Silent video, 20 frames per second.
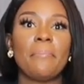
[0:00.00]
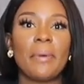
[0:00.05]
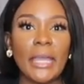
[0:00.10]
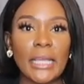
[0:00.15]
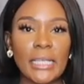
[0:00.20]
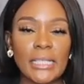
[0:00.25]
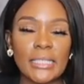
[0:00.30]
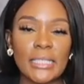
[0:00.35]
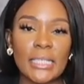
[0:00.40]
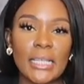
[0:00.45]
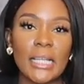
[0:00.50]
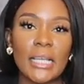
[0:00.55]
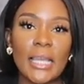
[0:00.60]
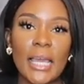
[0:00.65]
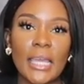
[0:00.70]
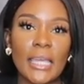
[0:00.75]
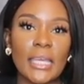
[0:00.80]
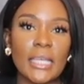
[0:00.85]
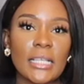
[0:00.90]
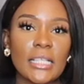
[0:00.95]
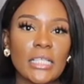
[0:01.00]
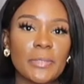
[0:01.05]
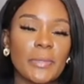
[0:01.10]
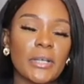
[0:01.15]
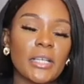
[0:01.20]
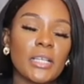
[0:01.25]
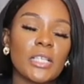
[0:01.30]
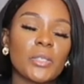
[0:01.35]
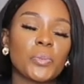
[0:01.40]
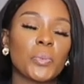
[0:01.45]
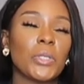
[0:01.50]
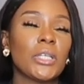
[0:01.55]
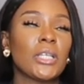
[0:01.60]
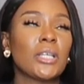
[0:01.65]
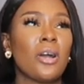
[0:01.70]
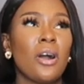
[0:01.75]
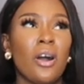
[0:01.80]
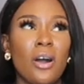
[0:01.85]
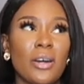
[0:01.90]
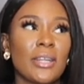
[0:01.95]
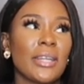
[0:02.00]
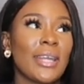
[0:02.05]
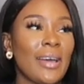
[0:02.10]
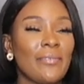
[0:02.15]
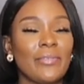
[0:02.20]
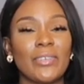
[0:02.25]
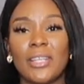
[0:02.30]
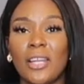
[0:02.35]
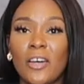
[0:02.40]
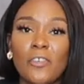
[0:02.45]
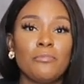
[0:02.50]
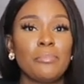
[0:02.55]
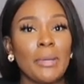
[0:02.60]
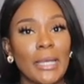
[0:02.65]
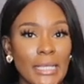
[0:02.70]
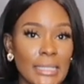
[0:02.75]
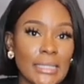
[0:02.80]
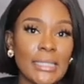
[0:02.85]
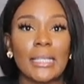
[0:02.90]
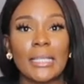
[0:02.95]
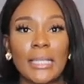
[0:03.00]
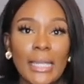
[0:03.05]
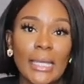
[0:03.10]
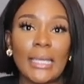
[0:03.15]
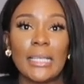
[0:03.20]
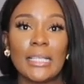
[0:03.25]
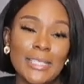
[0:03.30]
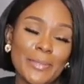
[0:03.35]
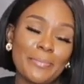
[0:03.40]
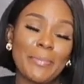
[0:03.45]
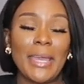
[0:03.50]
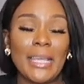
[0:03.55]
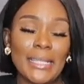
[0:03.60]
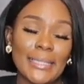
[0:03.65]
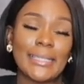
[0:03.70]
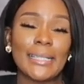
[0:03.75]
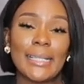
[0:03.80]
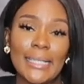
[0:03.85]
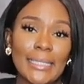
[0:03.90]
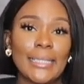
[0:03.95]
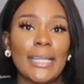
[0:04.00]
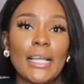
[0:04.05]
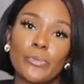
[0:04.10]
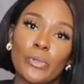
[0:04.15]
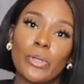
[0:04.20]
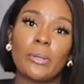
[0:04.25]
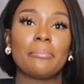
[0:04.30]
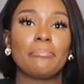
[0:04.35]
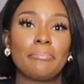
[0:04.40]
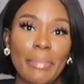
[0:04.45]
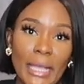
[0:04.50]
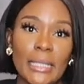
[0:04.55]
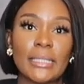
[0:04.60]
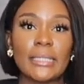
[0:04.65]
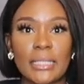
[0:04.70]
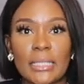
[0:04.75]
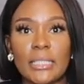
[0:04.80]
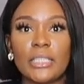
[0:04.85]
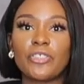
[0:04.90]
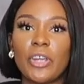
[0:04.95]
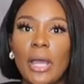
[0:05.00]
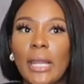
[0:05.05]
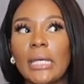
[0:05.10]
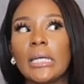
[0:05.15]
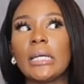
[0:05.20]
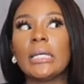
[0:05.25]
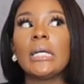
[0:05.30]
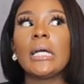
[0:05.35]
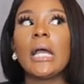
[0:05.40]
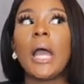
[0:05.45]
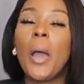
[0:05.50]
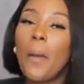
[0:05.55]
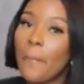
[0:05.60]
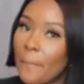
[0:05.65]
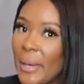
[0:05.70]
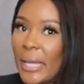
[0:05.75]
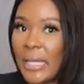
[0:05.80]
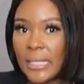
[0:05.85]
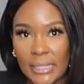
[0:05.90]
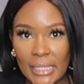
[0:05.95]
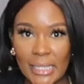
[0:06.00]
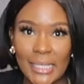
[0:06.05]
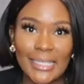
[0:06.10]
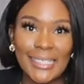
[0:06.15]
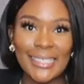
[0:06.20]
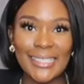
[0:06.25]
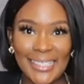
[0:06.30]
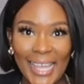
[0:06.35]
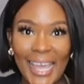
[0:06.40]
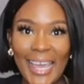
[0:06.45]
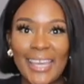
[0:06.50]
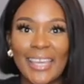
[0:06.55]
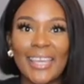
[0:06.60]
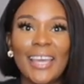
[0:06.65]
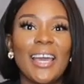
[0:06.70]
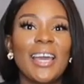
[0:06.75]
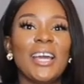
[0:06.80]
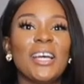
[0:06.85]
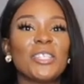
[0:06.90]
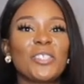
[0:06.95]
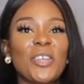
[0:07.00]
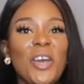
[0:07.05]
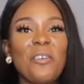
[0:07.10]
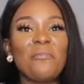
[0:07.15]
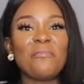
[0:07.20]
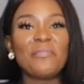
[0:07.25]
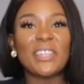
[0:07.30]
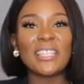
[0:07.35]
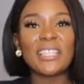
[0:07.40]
basic leggings because we can't have enough basic leggings, basically. That's what I'm basically trying to basically say. So I